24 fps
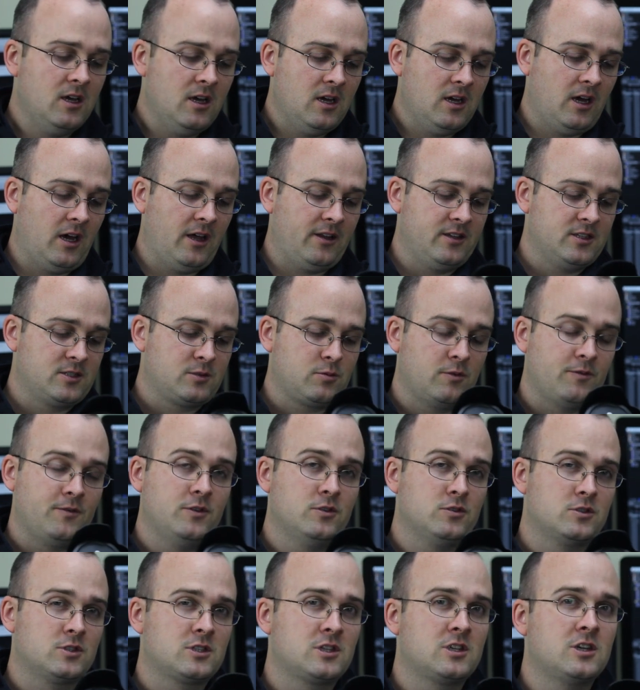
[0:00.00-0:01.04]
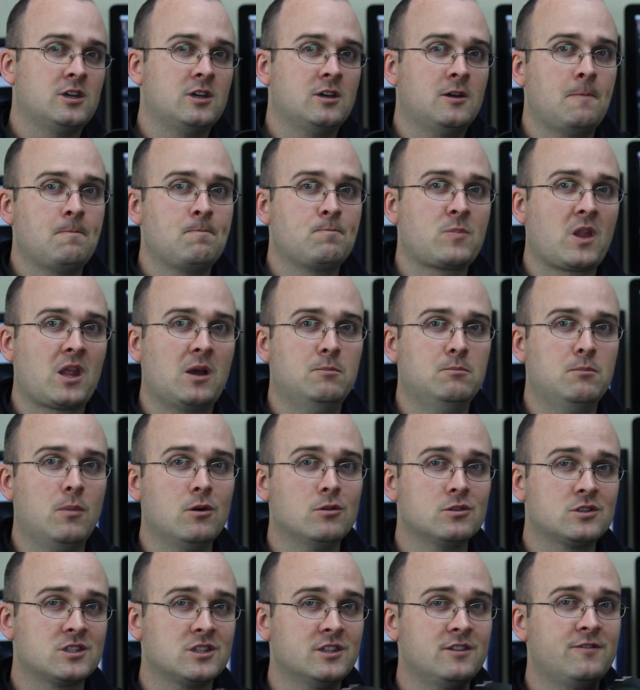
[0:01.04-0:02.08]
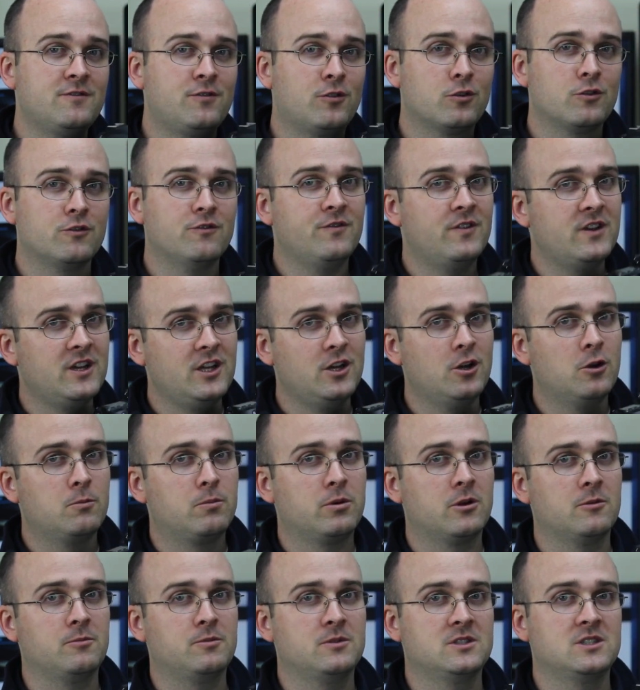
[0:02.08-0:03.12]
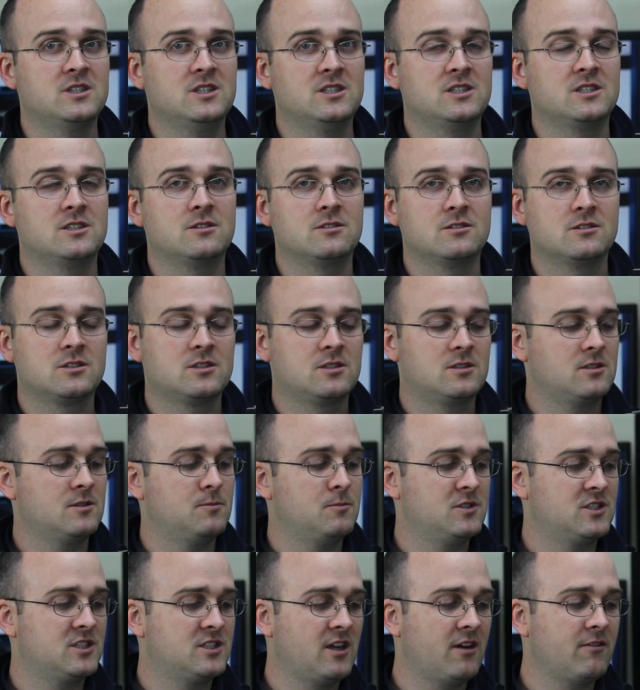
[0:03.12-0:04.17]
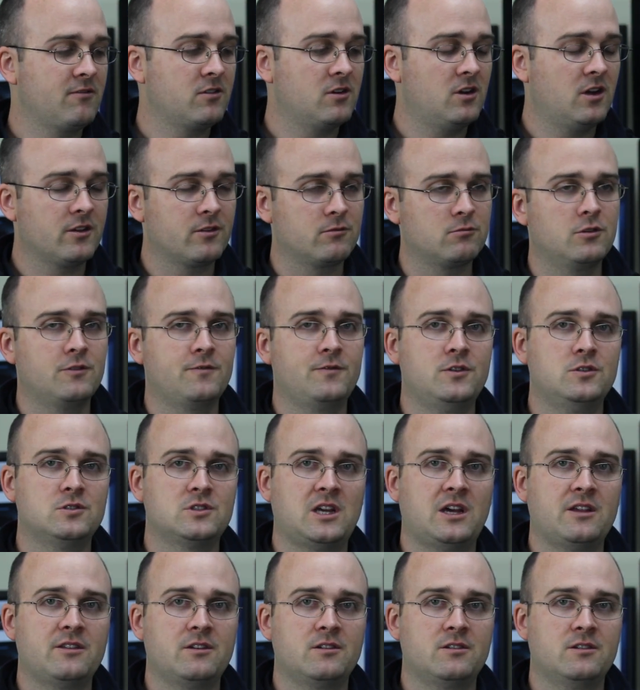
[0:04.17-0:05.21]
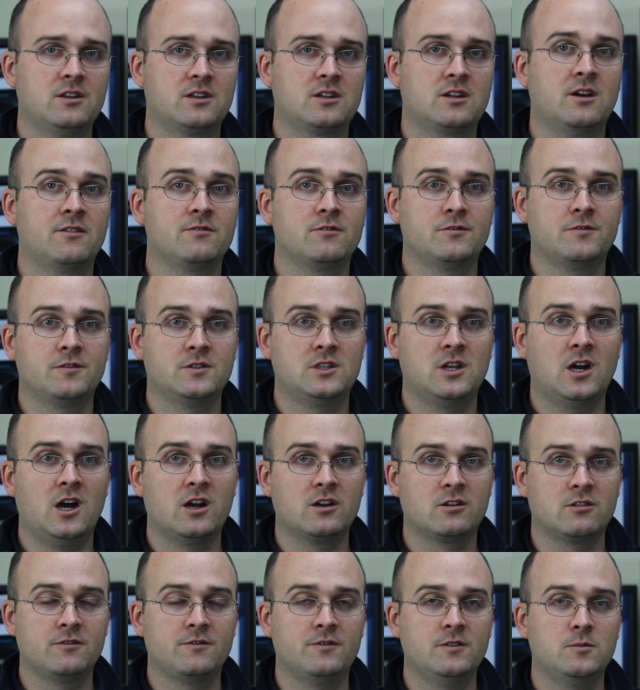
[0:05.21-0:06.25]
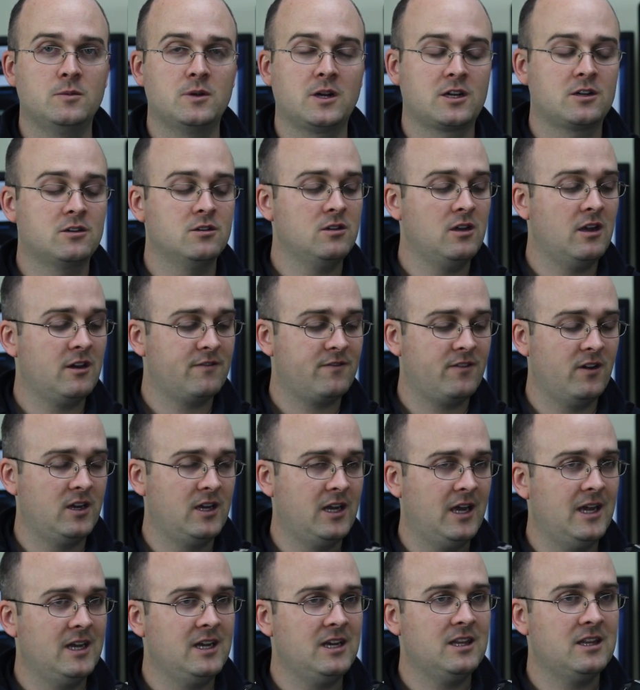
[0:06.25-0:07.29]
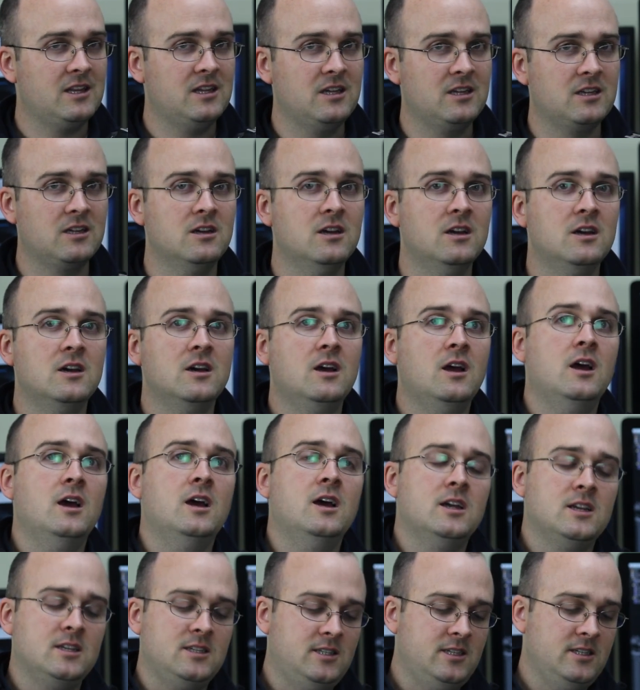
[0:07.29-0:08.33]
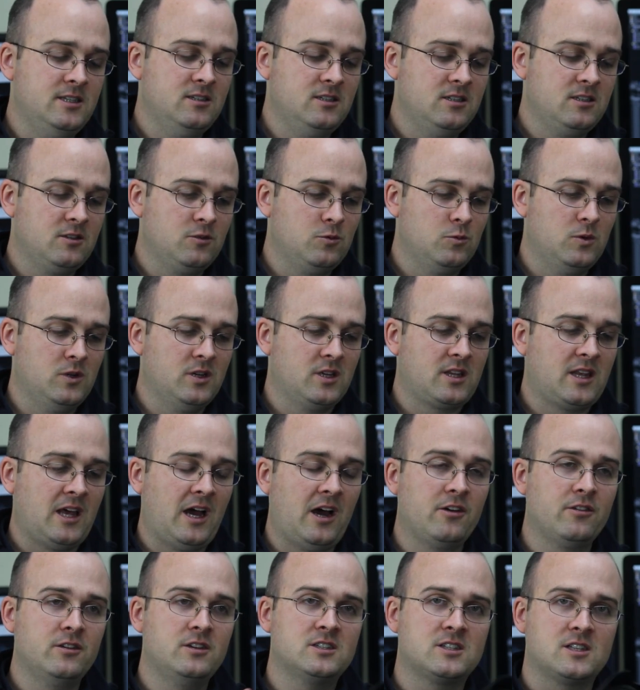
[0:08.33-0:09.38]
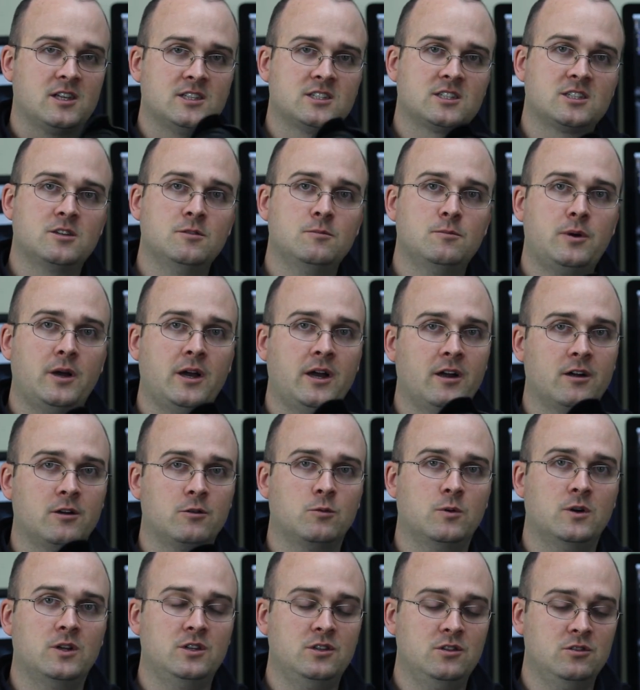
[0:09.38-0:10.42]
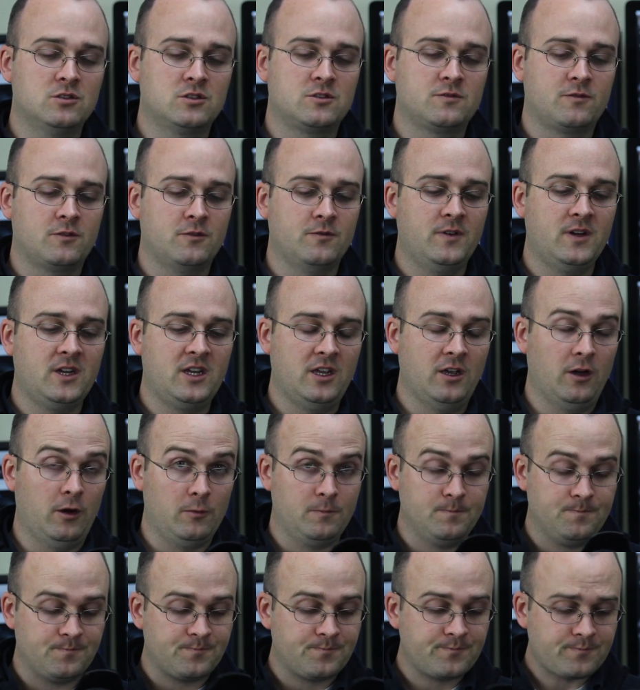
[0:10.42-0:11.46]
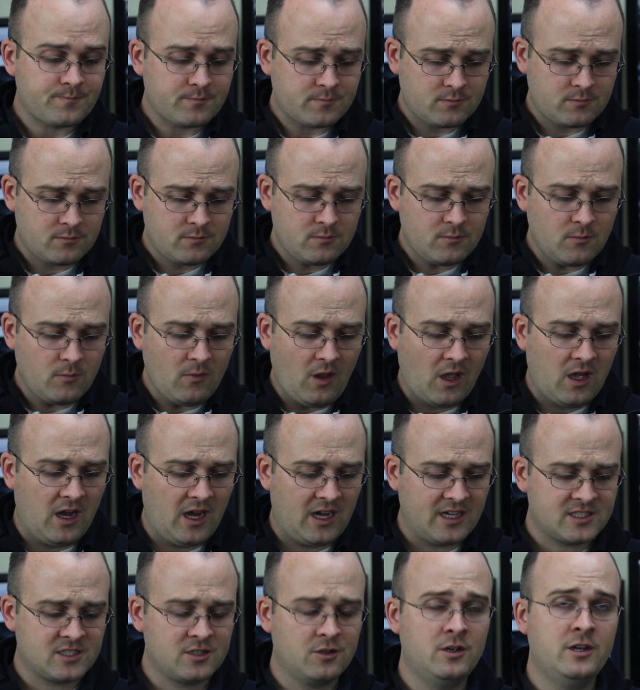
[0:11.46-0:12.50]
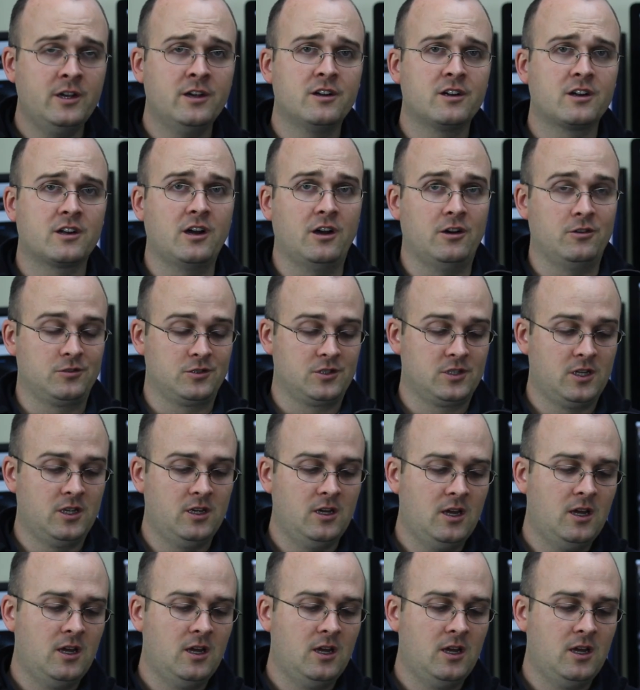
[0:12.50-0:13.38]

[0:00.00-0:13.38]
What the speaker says: This review is mostly for video purposes. There's several other reviews out there that cover photography, but I could not find anything dealing with how these lenses compare when used for video. So here it goes.